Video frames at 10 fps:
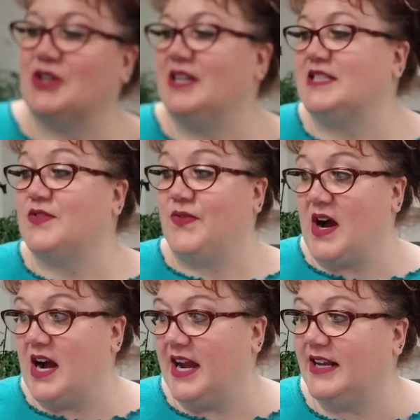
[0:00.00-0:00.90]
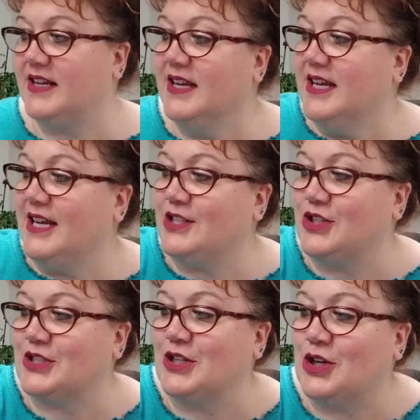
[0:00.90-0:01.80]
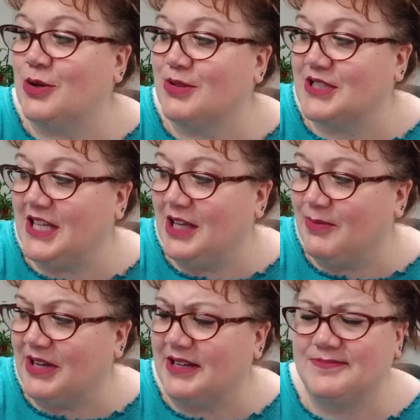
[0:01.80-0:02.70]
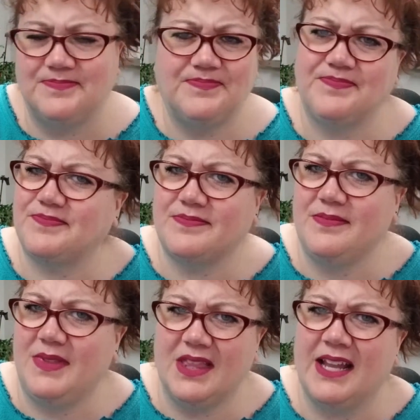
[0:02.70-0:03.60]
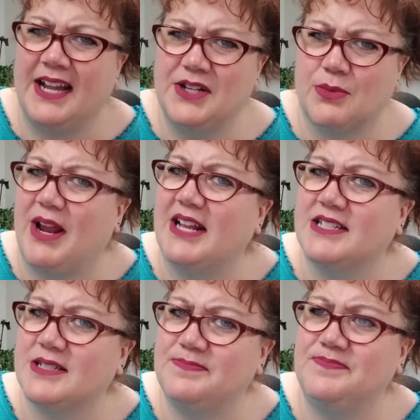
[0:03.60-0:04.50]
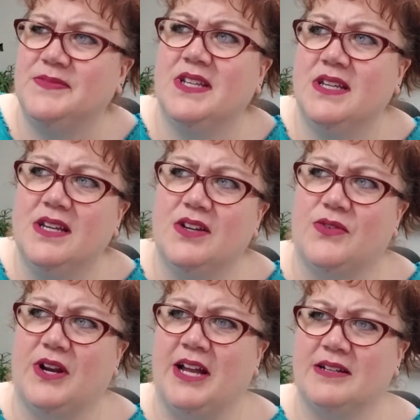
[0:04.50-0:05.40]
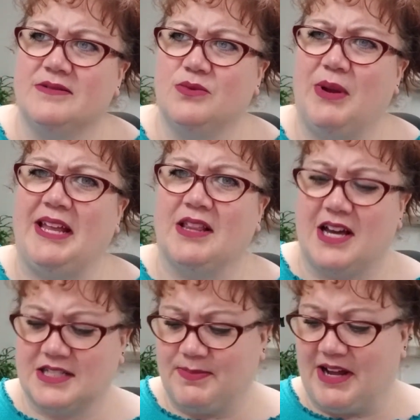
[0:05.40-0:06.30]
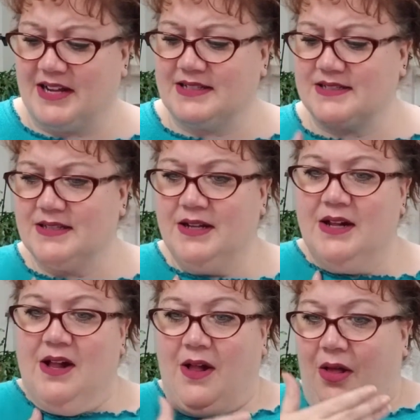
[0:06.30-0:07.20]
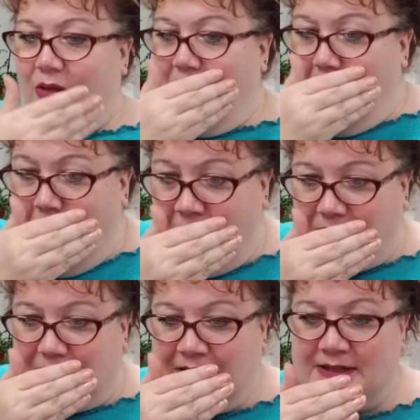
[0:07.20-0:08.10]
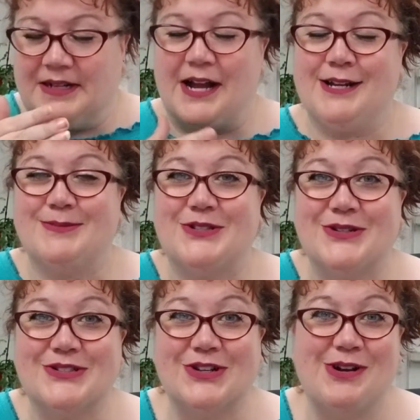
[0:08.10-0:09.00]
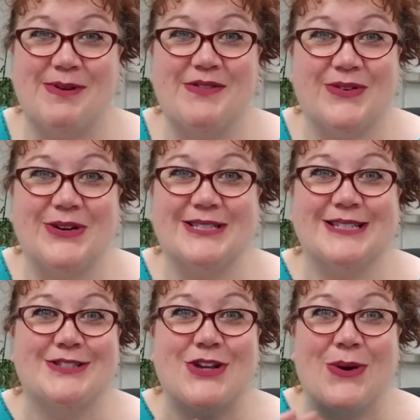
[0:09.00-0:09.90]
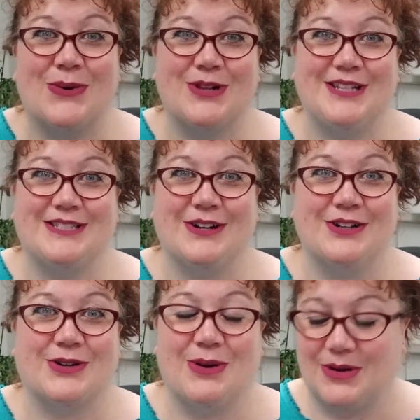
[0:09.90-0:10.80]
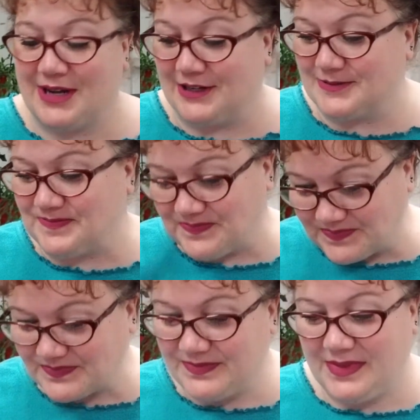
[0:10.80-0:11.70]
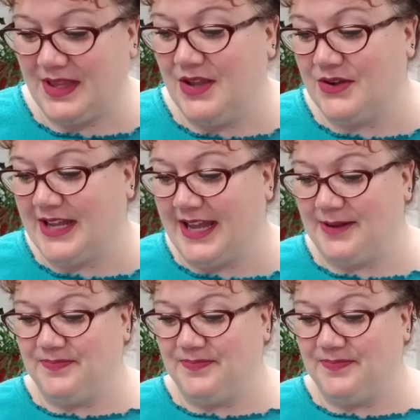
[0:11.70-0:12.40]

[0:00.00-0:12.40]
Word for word: it's fine. It's just an herbal tea, but kind of random for a weight loss box. I am so sorry. My voice is totally starting to croak out. Okay.